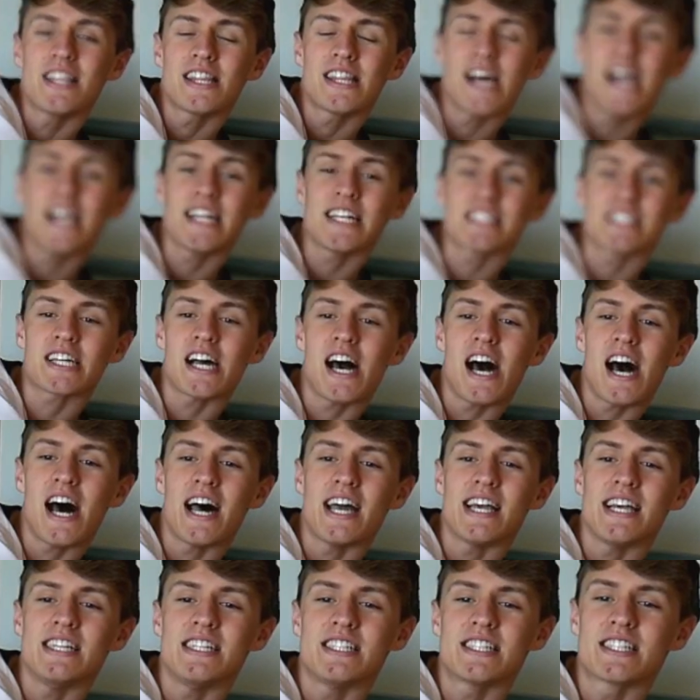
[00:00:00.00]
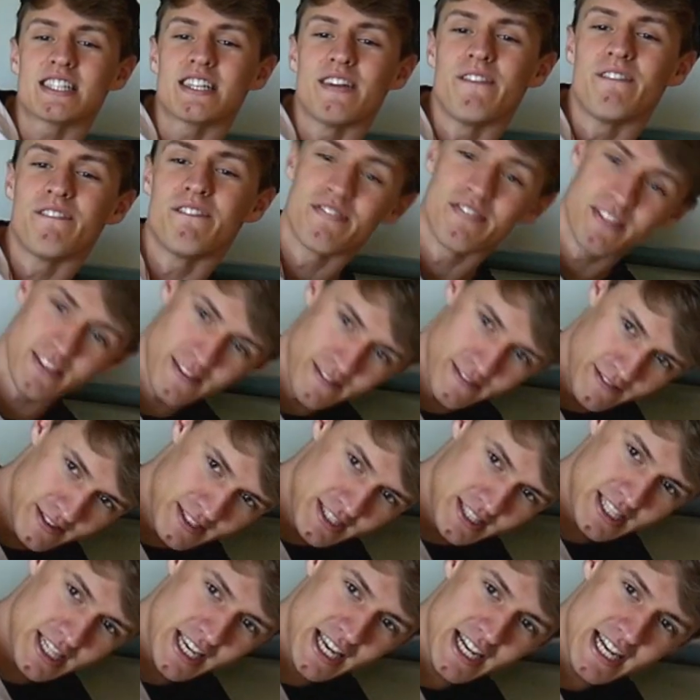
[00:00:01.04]
Thanks, guys.
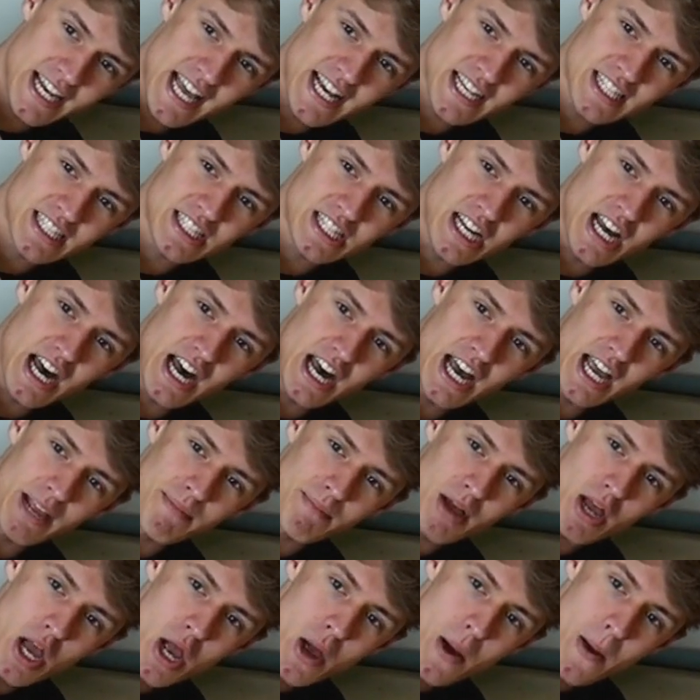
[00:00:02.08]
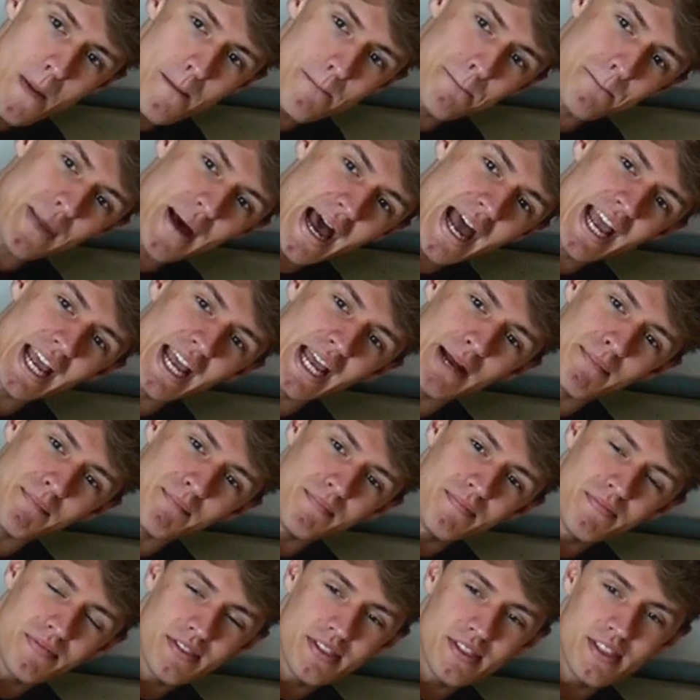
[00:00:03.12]
See you next time.
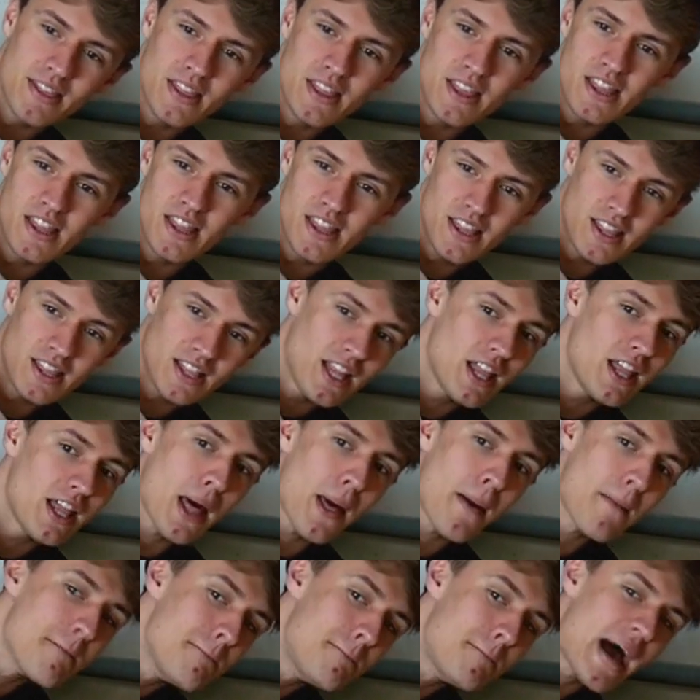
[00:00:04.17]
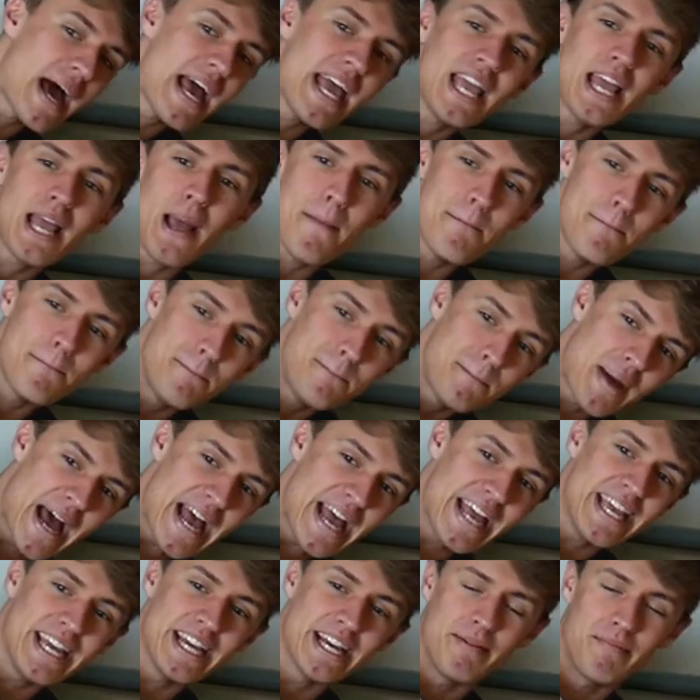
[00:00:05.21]
Bam. Bam.
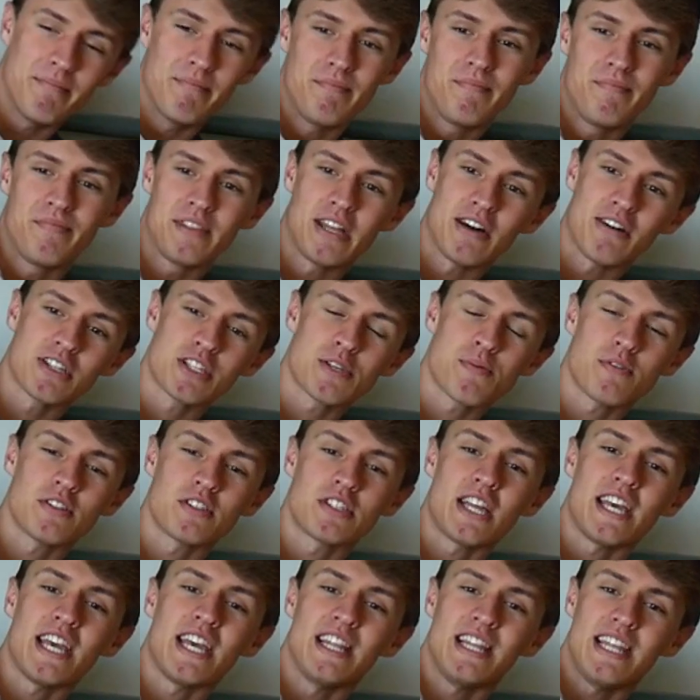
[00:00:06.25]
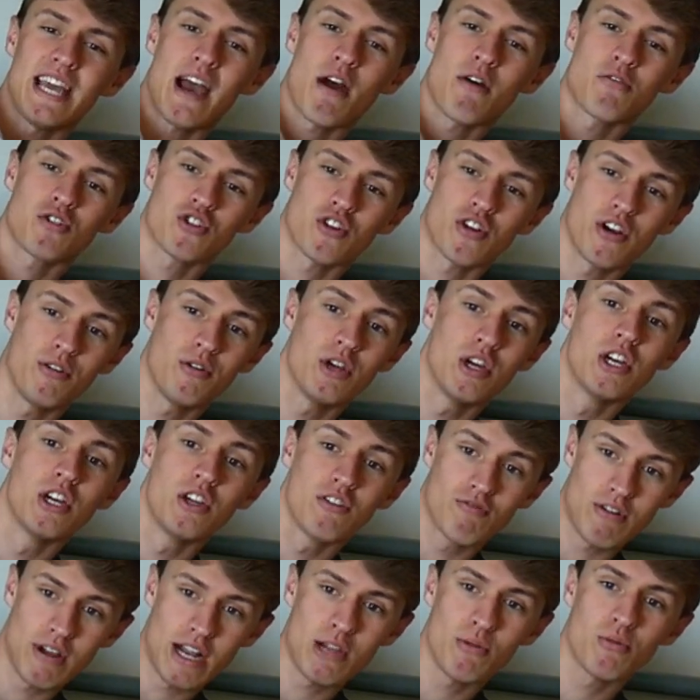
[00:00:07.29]
That was supposed to hit the outro.
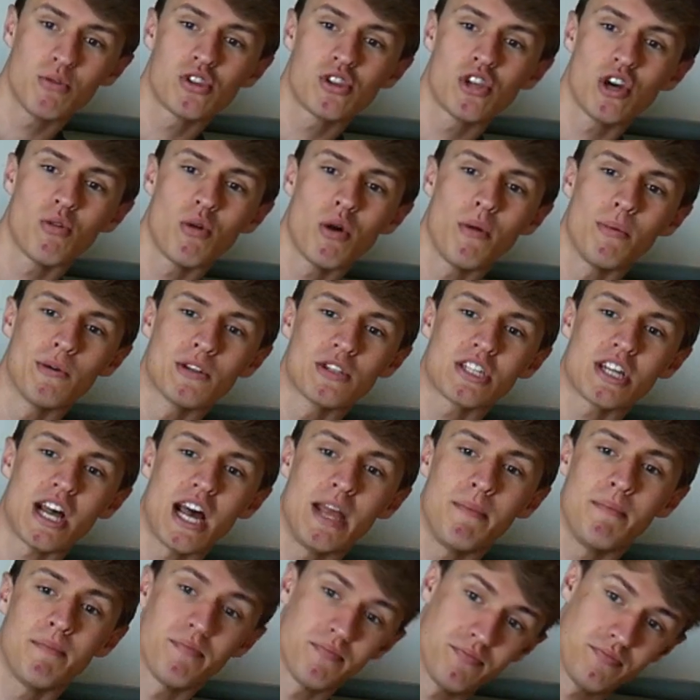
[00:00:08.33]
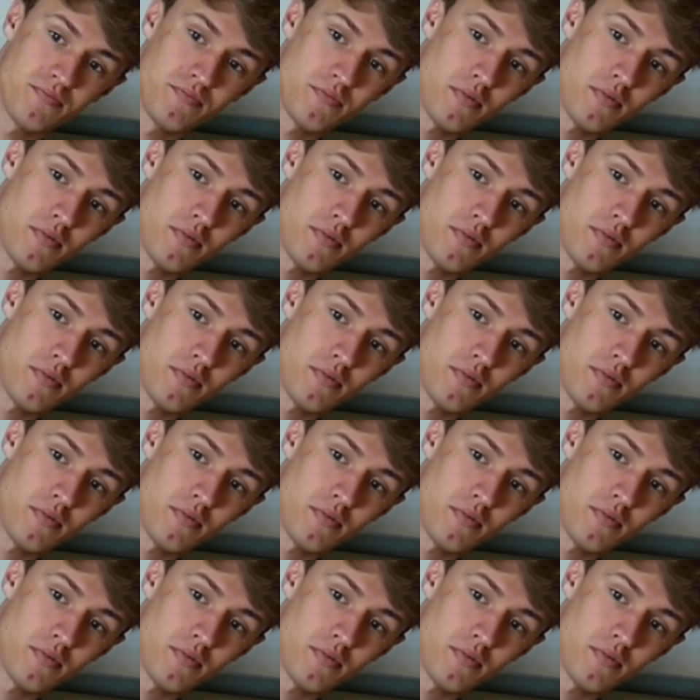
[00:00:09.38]
Ready? We'll do it one more time.